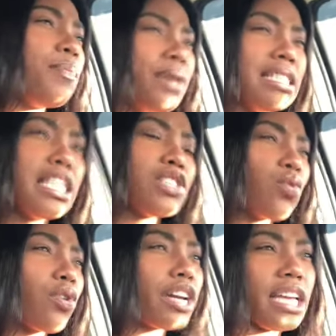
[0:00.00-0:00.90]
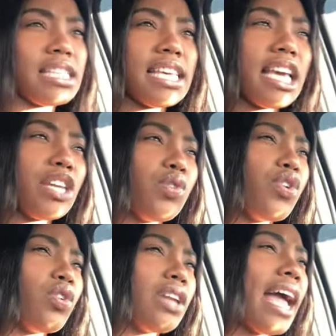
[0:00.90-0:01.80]
business oriented, you
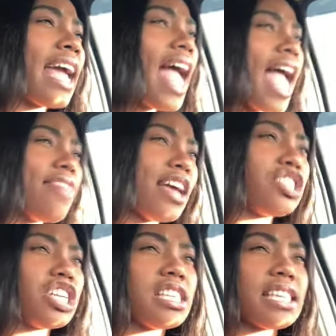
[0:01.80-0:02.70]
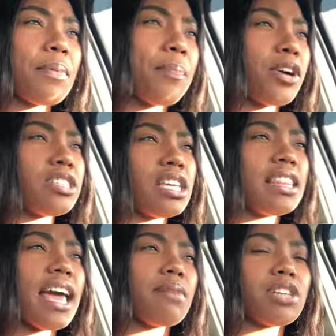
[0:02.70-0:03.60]
know, like, and that's just the type of person
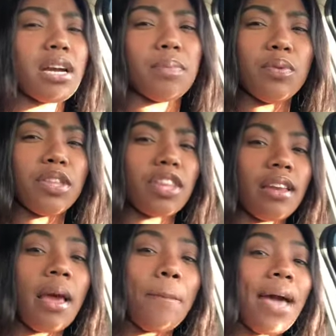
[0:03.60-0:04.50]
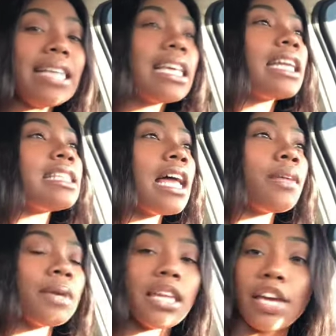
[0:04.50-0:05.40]
that I'm trying to be within. Basically
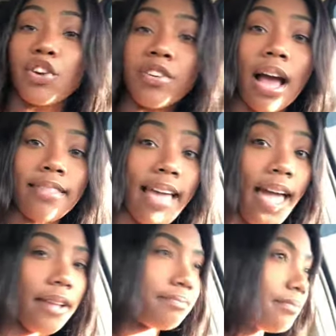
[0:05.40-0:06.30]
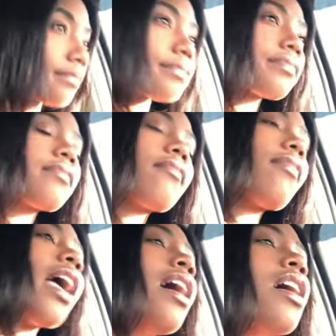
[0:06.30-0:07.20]
telling me, like, you're not that.
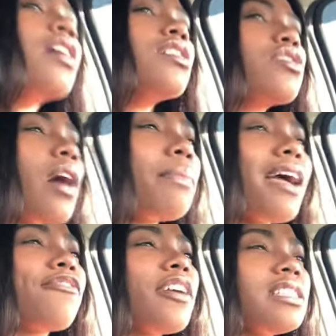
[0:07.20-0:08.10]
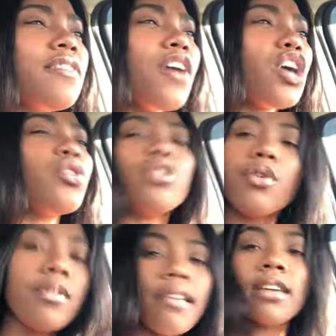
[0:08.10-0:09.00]
So I'm like, first of all, you don't
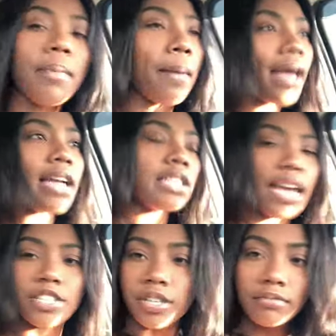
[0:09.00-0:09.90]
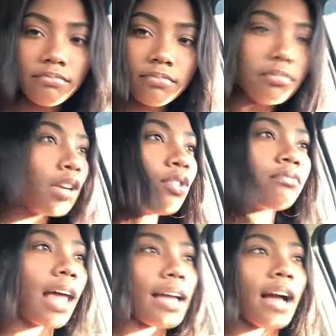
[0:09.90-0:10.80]
know nothing about my education. You,
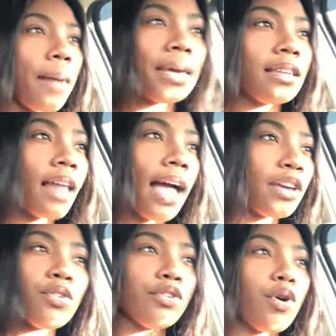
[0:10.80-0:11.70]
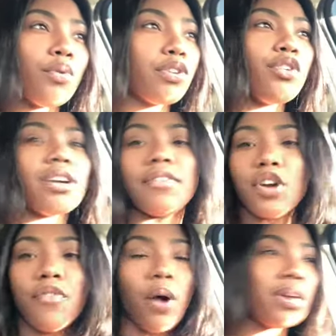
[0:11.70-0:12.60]
like, I mean, like, you don't know, you don't even
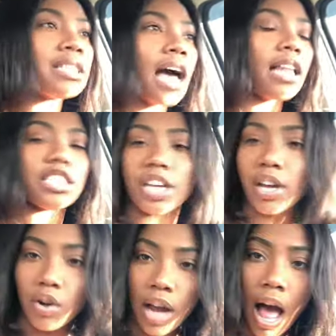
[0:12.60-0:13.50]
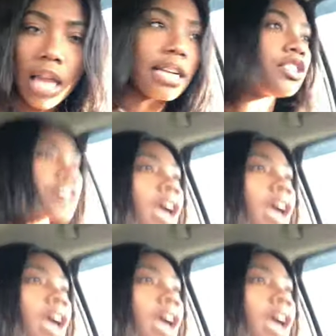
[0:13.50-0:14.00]
know if I went to college, didn't go to college.